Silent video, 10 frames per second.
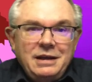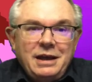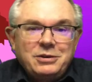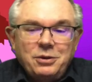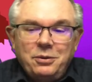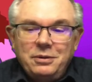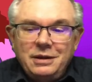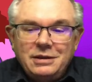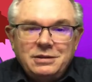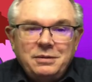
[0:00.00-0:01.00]
And so
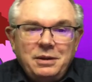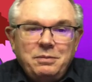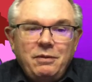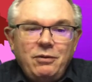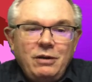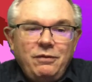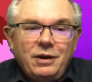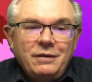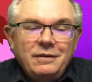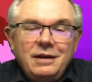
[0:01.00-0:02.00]
it's been very
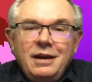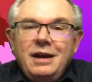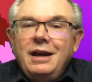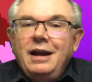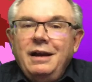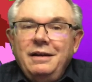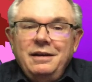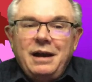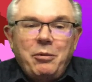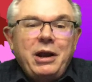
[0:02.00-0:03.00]
fun.
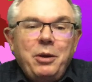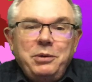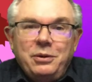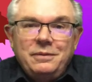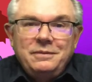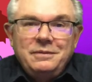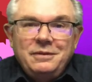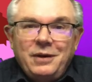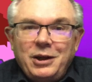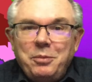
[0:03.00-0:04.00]
I want to help you.
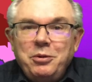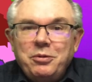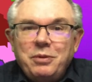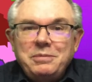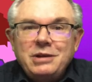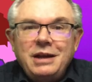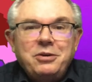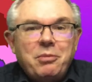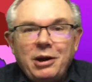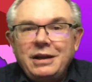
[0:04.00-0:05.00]
If I can help you with your website,
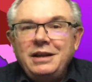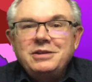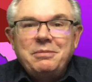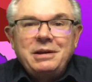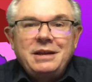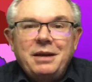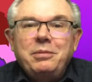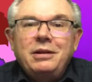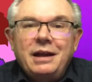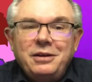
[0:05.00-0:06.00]
your marketing, something like that, I'd be
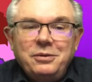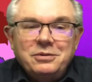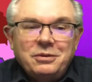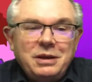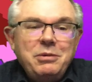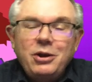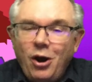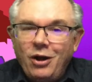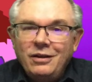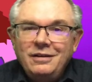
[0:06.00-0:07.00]
glad to do so. Give me a
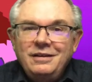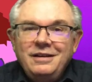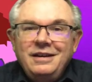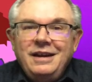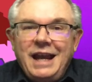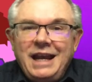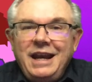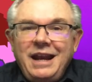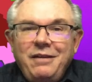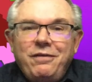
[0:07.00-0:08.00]
call,
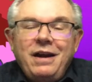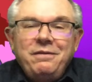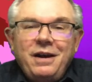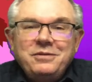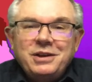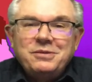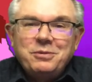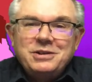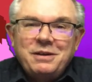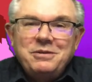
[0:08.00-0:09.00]

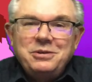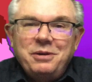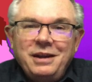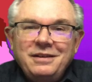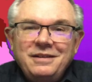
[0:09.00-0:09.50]
888-556-1728.